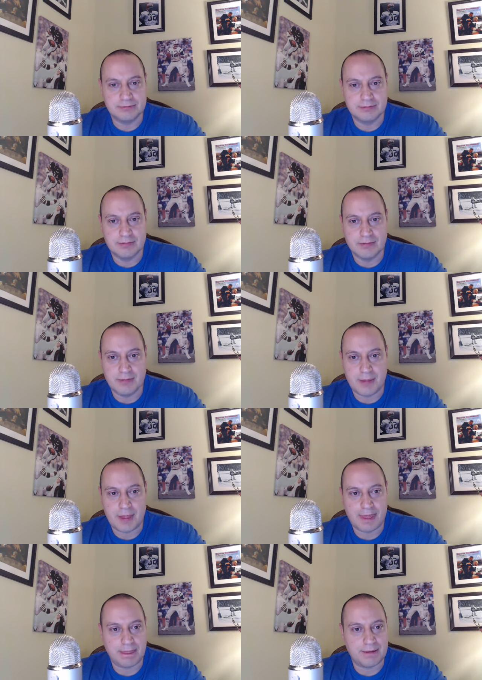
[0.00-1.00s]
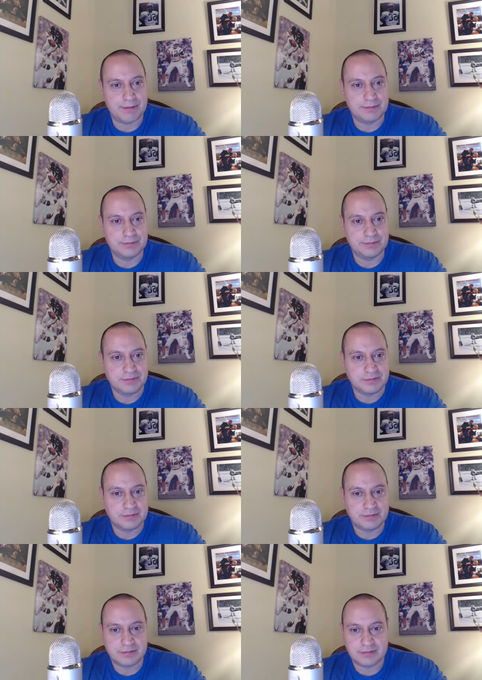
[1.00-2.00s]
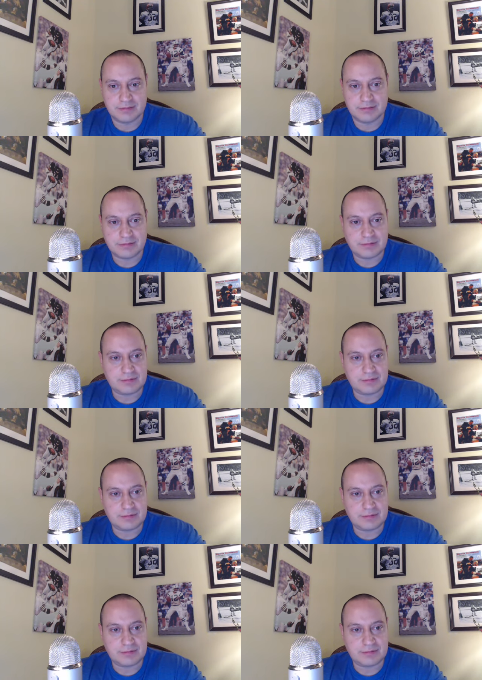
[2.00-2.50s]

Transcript: (no one is talking)